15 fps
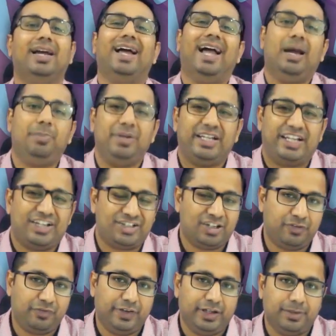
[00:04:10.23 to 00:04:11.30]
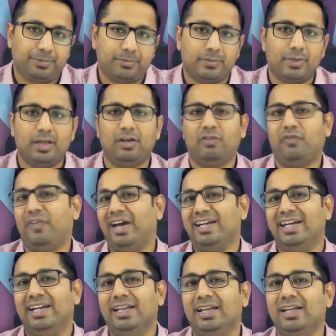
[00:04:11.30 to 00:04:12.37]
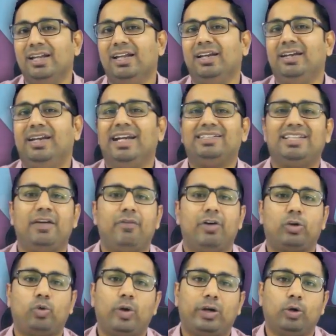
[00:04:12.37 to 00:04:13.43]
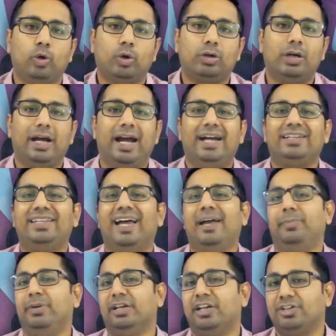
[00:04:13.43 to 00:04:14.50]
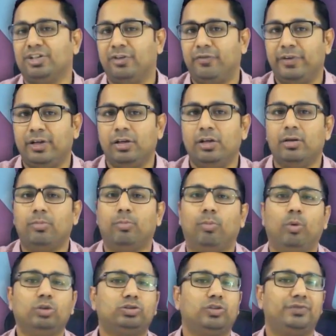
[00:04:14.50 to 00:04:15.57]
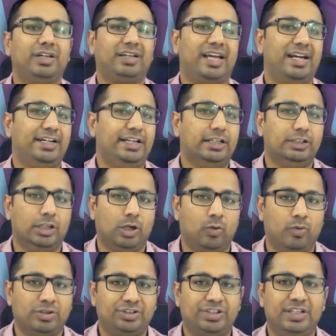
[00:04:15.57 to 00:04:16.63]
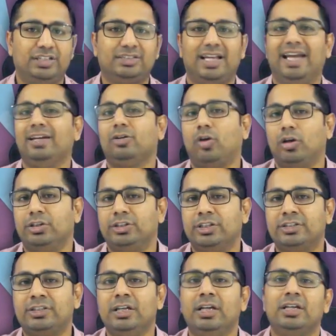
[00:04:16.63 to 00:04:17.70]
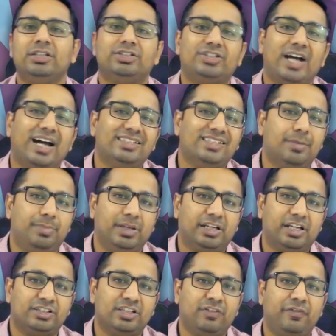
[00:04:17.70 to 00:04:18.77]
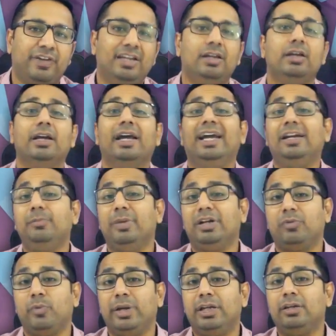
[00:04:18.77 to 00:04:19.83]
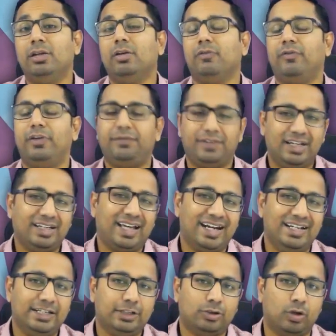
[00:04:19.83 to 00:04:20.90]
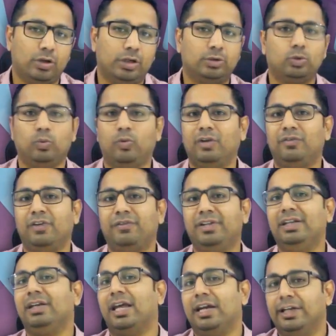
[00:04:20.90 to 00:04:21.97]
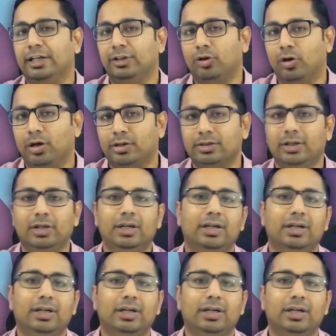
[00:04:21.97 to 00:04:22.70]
Application fee. Finally, let's have a quick look at the application fee. Most of the Canadian universities and colleges charge application fee in between 15 Canadian dollar to 150 Canadian dollar.